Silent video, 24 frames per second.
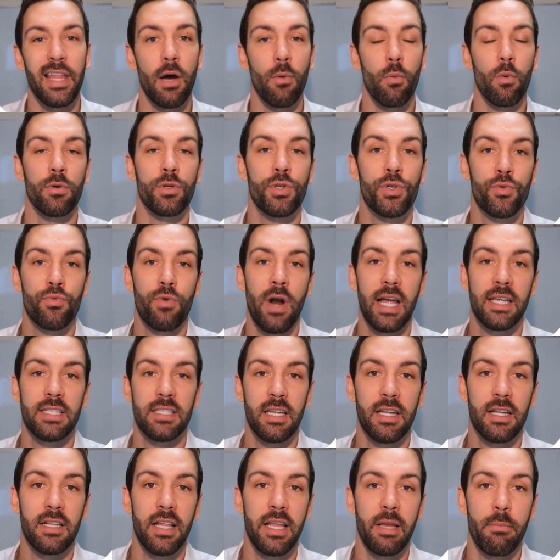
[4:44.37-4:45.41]
that will
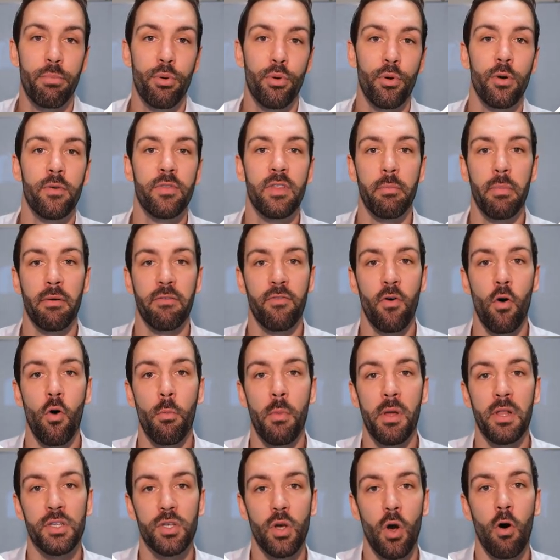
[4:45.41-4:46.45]
drastically improve the
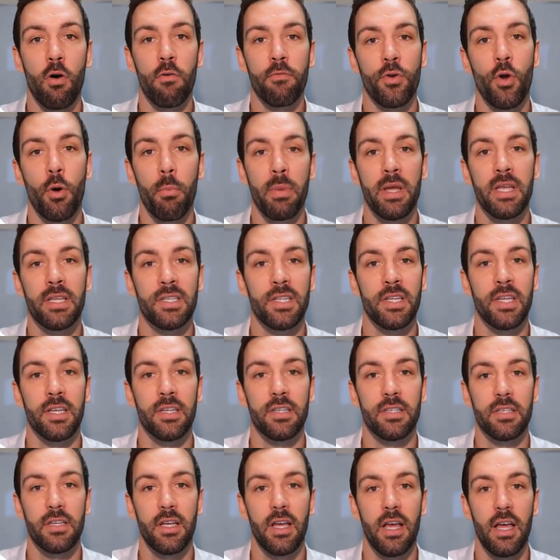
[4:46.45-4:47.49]
performance of your
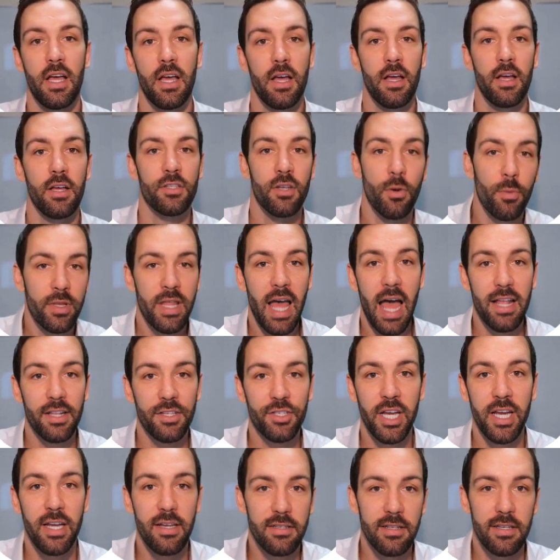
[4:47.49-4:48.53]
business. So with
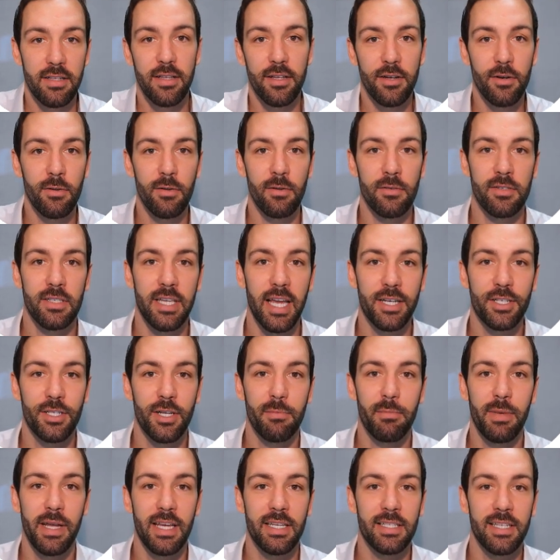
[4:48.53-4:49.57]
that cheesy little
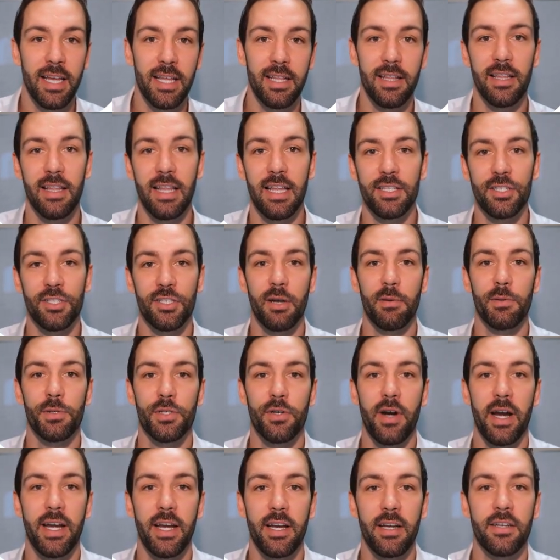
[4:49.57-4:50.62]
section being said, let's jump
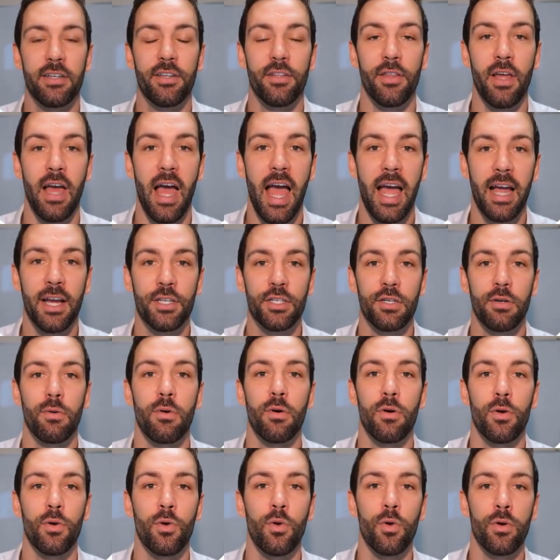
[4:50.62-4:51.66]
straight into the
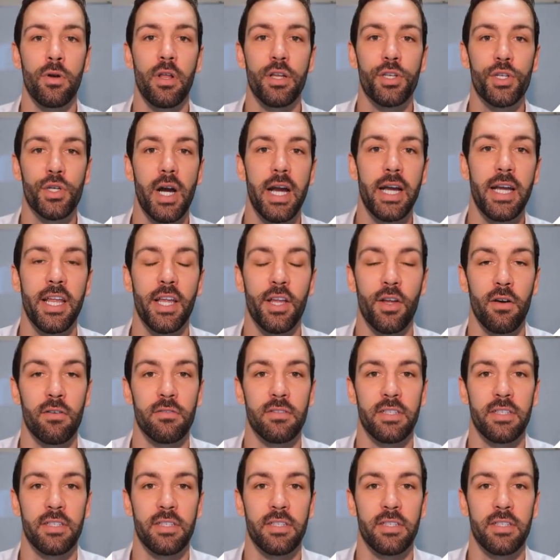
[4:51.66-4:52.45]
actual good training